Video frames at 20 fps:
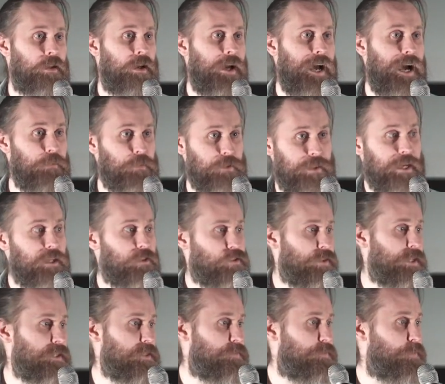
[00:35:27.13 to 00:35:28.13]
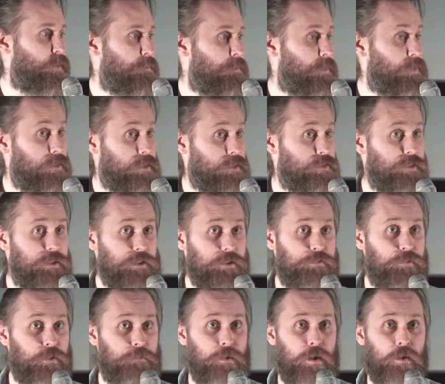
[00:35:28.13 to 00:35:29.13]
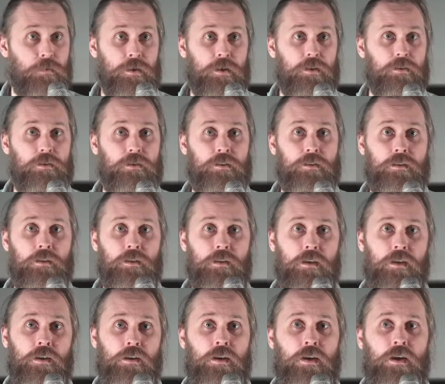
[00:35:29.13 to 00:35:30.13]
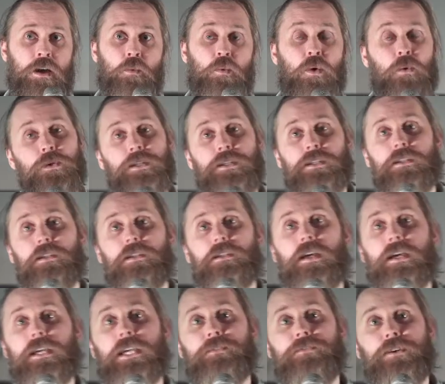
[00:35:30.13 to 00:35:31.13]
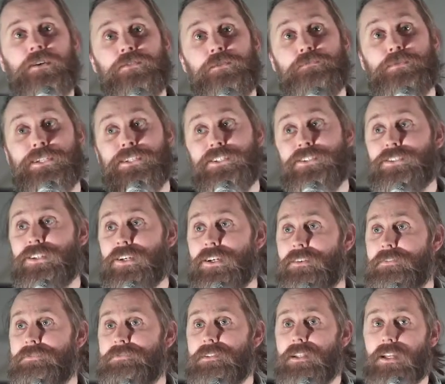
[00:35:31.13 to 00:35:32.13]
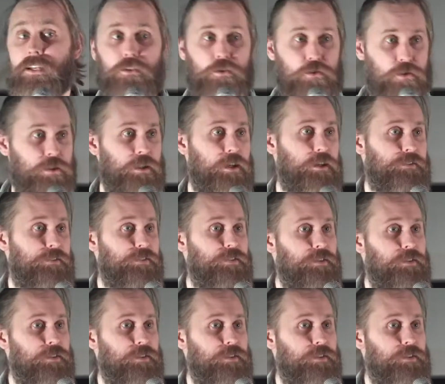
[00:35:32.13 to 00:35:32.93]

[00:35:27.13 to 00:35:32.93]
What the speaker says: How would that transform or not transform our world? What would it look like if everybody served like you serve?